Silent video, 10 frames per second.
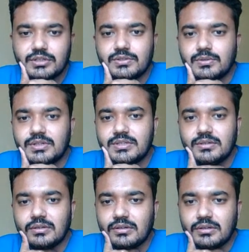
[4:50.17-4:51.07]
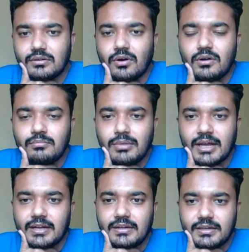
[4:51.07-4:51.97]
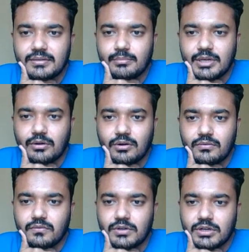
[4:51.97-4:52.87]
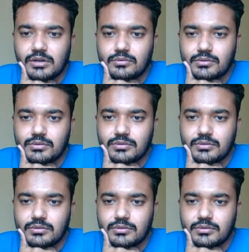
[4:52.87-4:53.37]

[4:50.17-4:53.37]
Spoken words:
So it's a long plan, it may not work out,